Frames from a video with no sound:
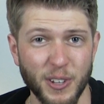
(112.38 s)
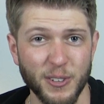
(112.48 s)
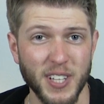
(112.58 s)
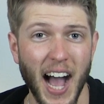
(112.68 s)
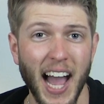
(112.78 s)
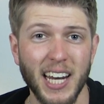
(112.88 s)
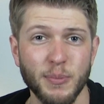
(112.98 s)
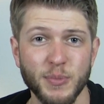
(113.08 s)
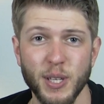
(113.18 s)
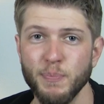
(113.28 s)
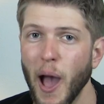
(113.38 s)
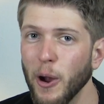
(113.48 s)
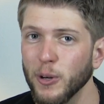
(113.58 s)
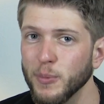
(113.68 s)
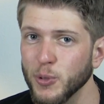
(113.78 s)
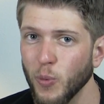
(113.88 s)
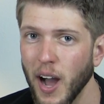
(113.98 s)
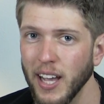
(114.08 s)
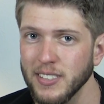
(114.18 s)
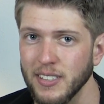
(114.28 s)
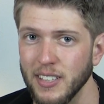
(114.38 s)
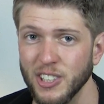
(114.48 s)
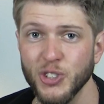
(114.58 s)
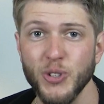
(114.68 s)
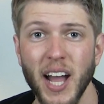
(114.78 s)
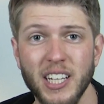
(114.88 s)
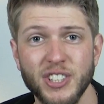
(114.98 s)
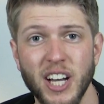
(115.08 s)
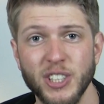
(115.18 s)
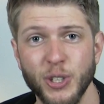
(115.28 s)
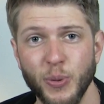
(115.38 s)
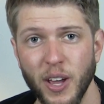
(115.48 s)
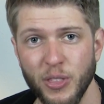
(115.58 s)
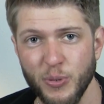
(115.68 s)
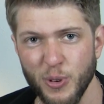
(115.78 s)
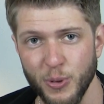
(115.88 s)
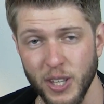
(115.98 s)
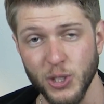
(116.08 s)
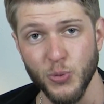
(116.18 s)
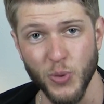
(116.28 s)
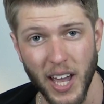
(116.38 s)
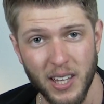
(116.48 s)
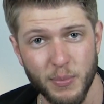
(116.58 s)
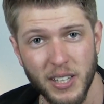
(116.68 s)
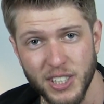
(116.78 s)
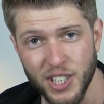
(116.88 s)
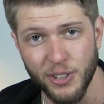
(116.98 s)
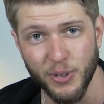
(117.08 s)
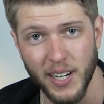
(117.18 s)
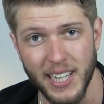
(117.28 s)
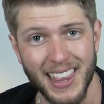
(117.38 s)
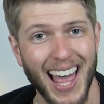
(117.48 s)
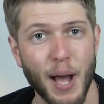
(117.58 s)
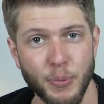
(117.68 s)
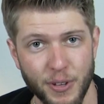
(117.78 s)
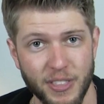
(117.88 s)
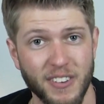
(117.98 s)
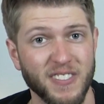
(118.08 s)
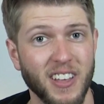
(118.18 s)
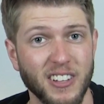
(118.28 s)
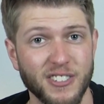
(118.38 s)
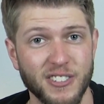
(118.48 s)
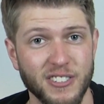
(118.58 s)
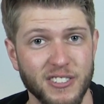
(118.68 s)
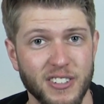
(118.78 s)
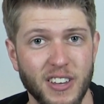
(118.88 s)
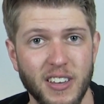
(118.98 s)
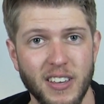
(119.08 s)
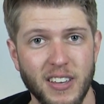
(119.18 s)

to use items and power-ups wisely to strategize your way through this randomly generated labyrinth of dungeons.